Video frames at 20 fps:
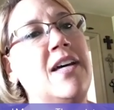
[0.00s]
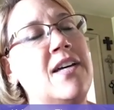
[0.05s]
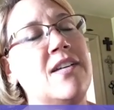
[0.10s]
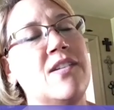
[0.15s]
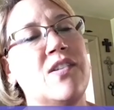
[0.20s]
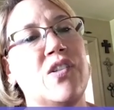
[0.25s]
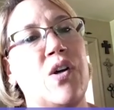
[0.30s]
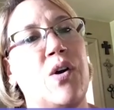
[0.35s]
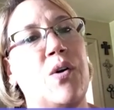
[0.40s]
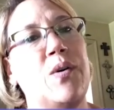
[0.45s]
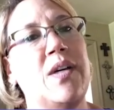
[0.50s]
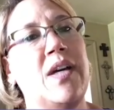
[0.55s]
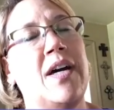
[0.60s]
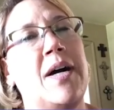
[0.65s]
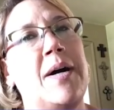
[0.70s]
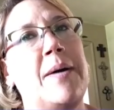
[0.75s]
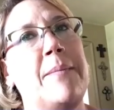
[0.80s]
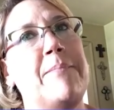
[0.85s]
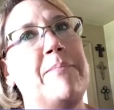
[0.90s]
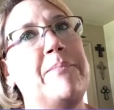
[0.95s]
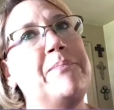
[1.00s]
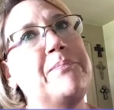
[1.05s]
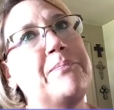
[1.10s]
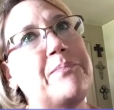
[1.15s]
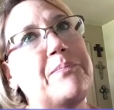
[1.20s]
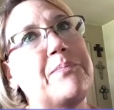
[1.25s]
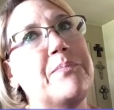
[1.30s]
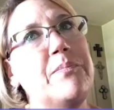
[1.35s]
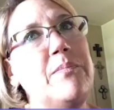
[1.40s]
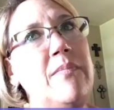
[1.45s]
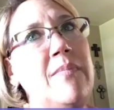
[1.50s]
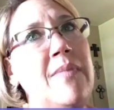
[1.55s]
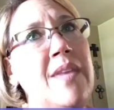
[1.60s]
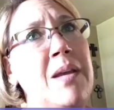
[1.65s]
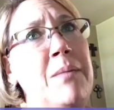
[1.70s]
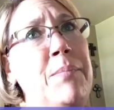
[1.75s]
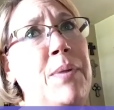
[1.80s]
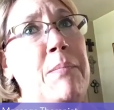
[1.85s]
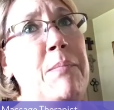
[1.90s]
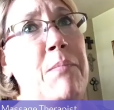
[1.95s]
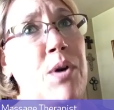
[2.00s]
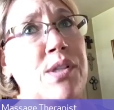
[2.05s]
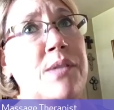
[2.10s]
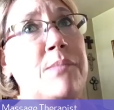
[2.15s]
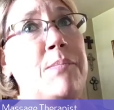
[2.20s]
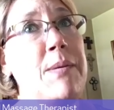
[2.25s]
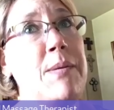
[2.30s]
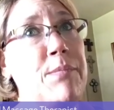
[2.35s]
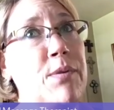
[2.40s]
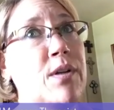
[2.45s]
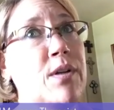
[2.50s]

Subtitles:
So, but most people